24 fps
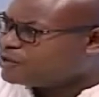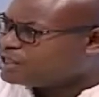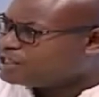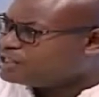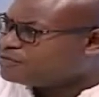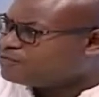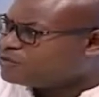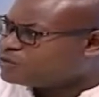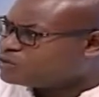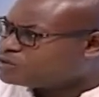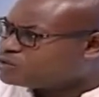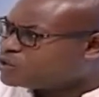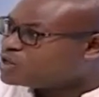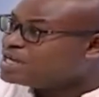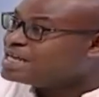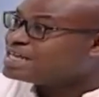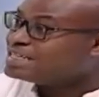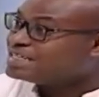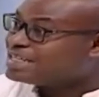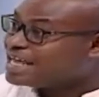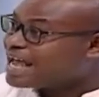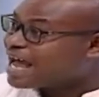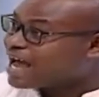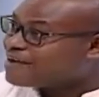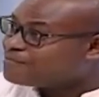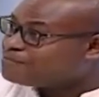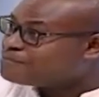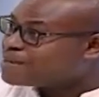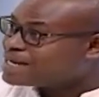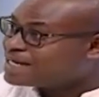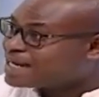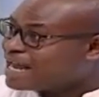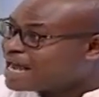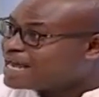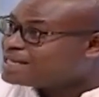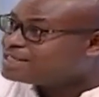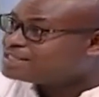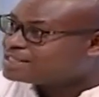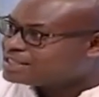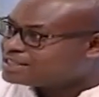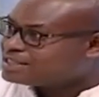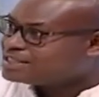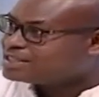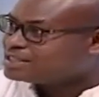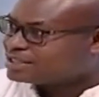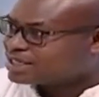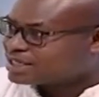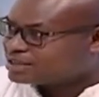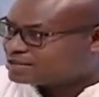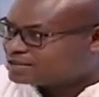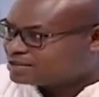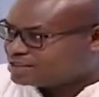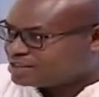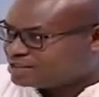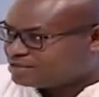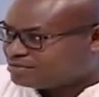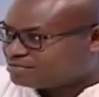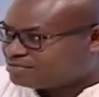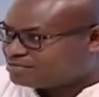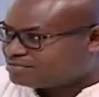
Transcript: individual. They have maligned in this country.